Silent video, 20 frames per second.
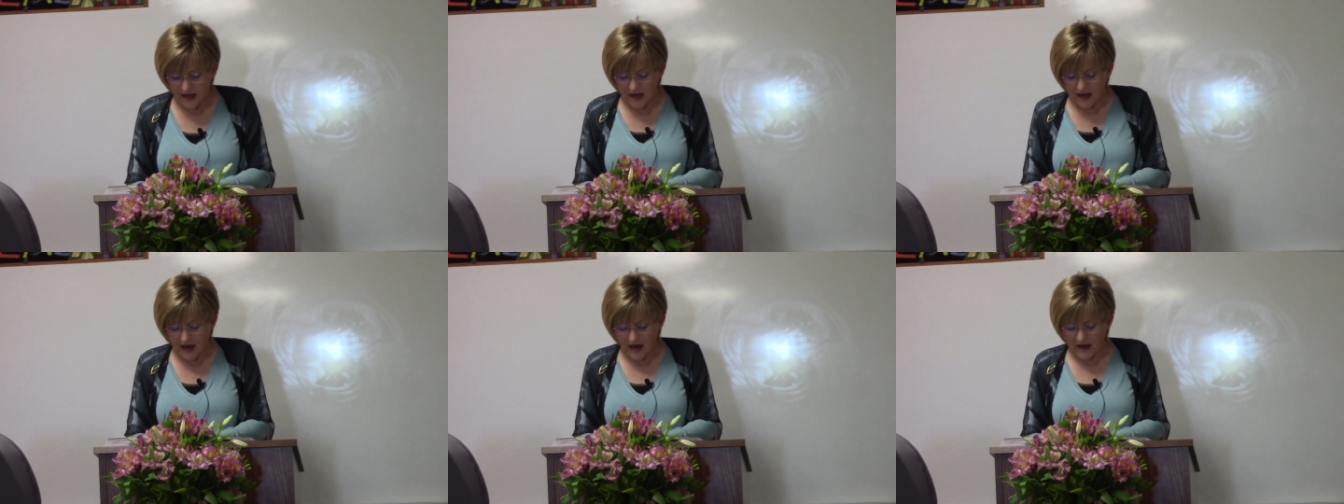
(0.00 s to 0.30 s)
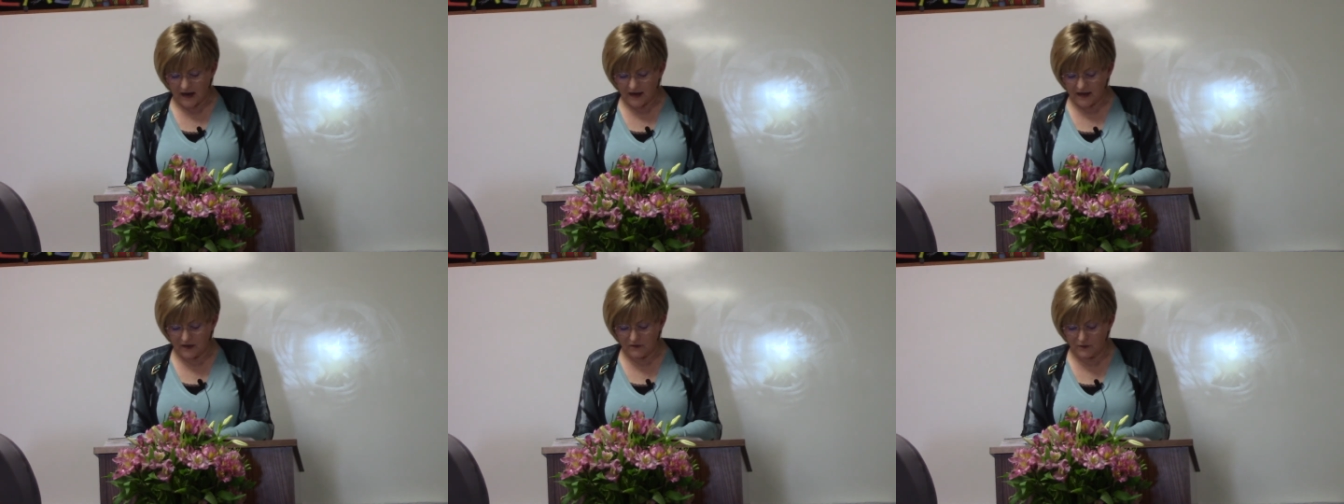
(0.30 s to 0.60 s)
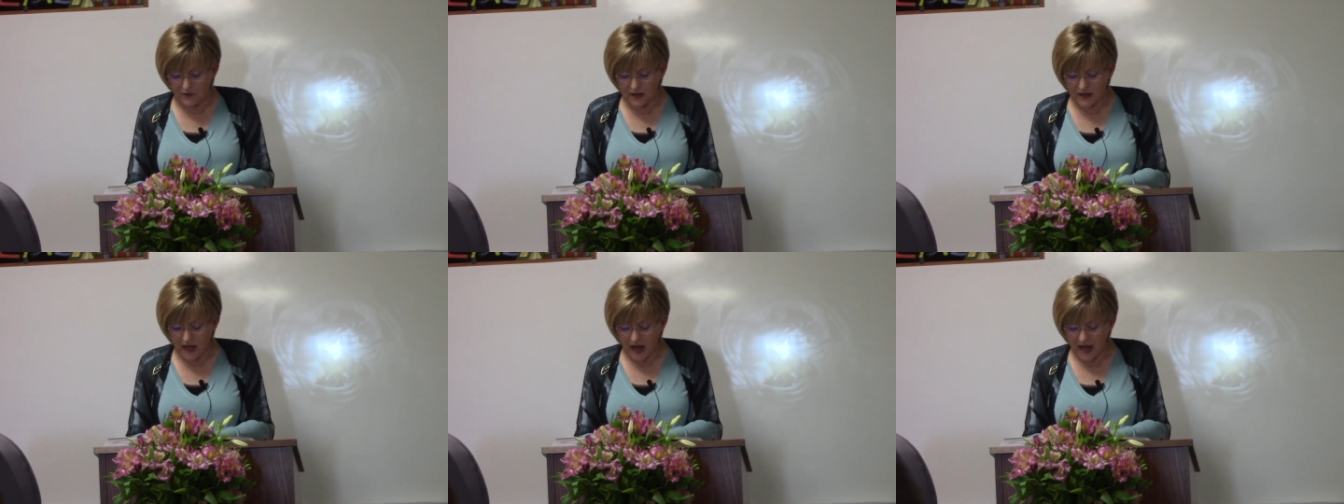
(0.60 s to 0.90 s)
Uh, it
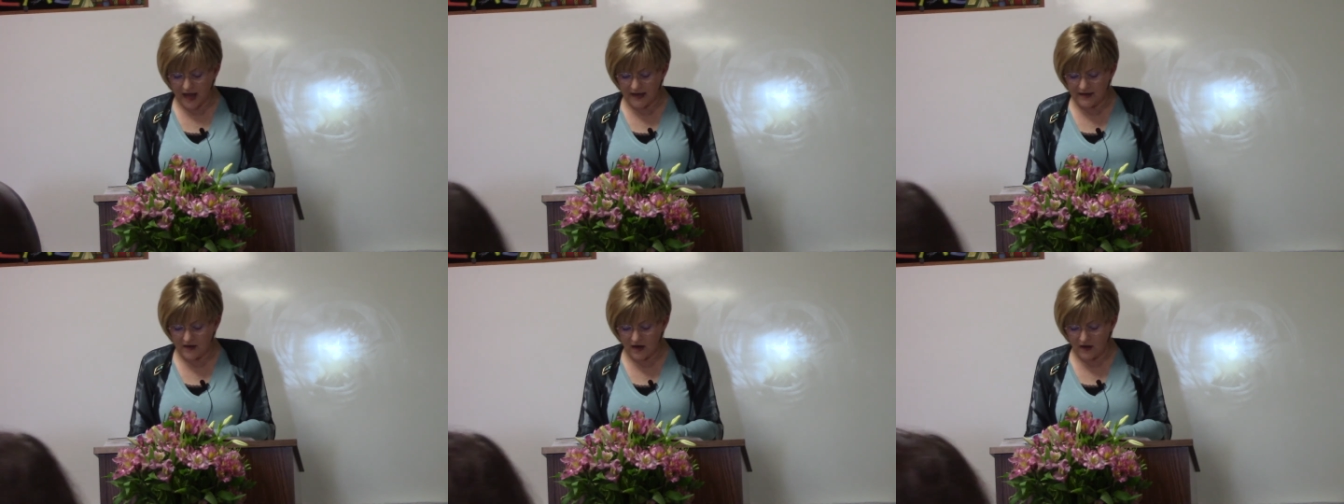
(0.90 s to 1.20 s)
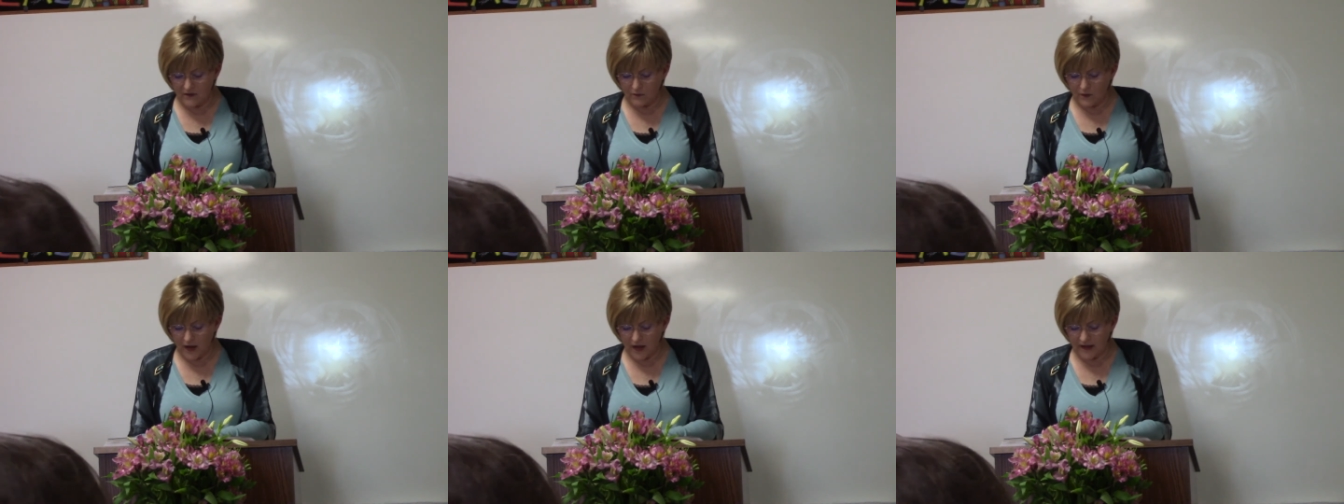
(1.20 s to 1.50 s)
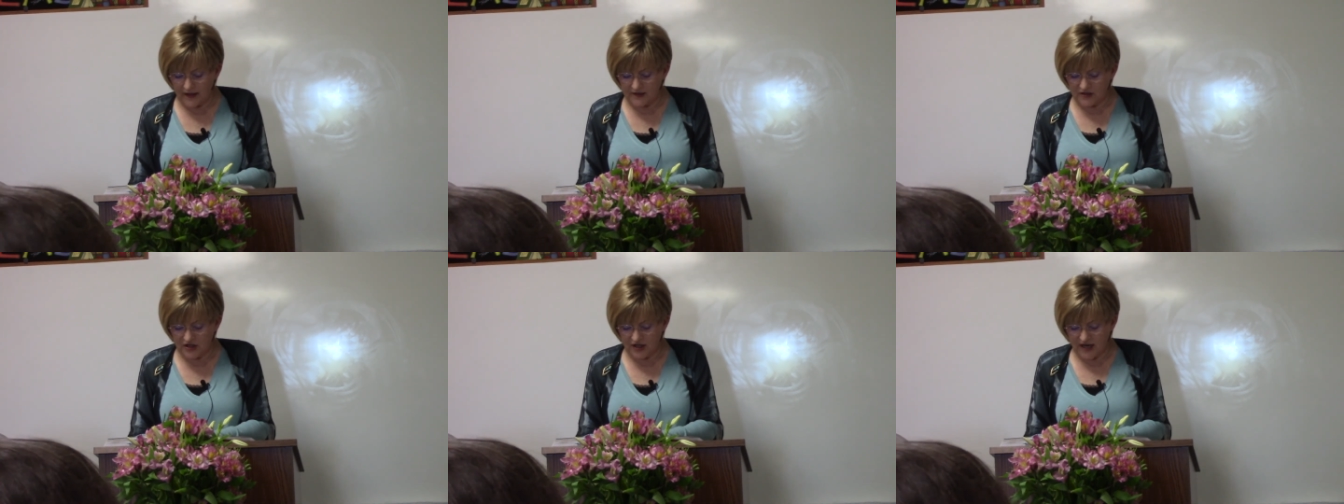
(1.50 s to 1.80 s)
relied on
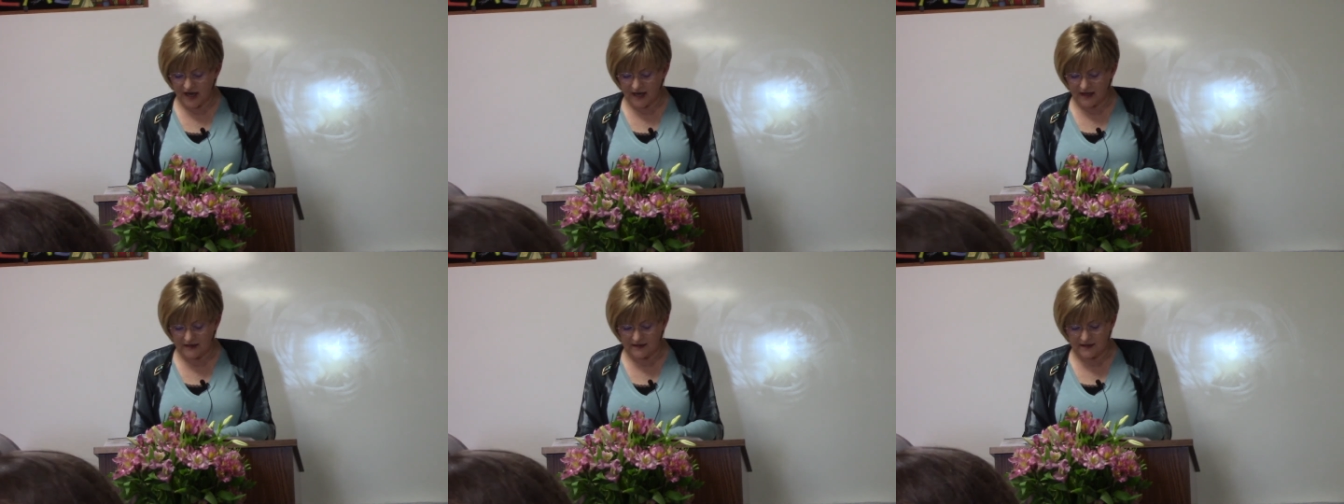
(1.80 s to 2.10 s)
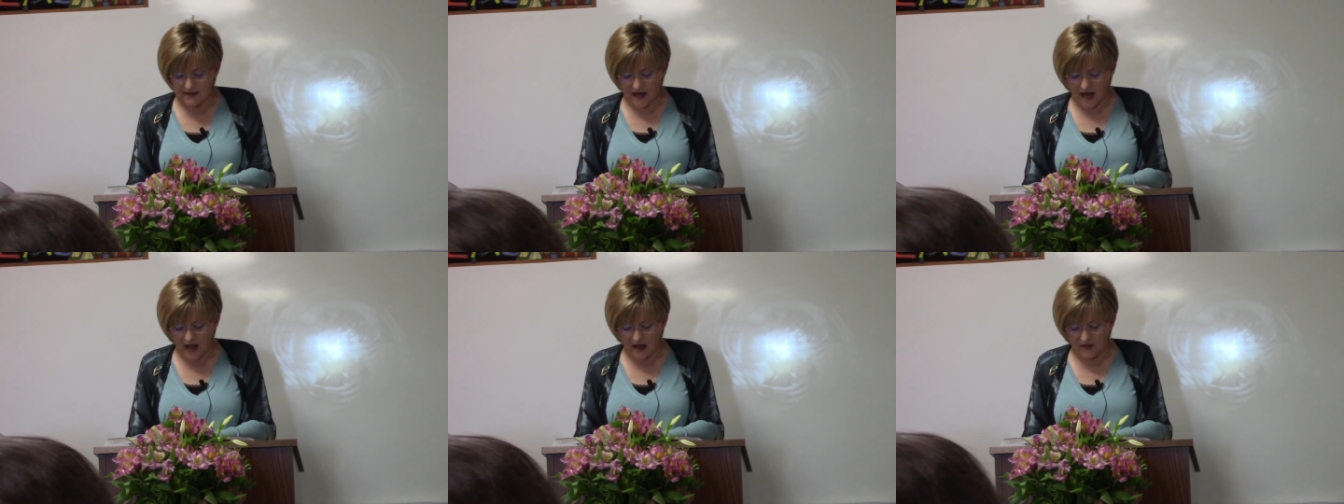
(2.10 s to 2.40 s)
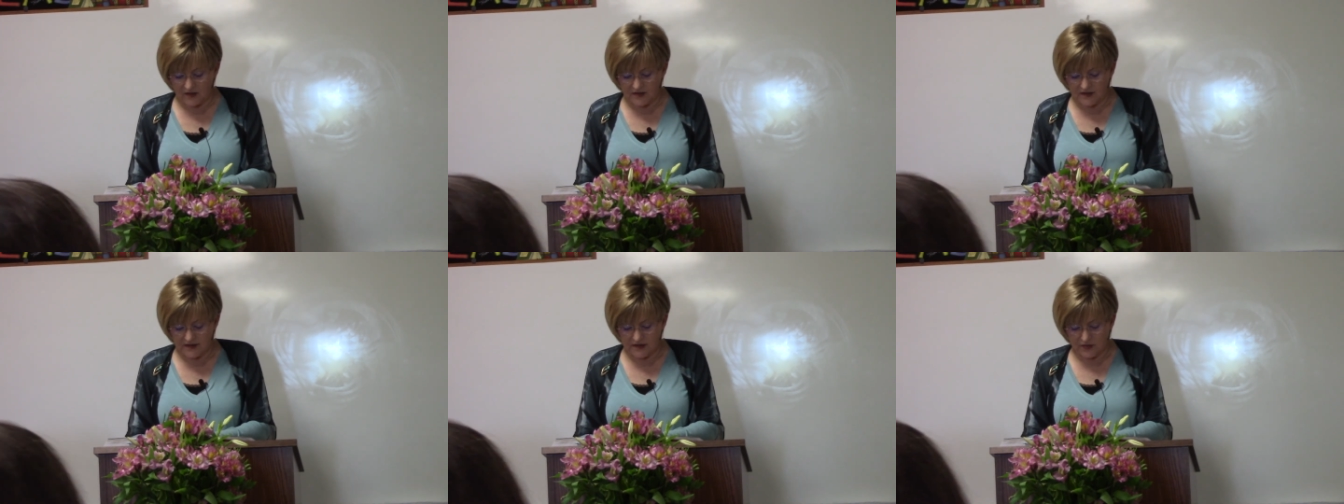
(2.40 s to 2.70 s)
well-educated scholars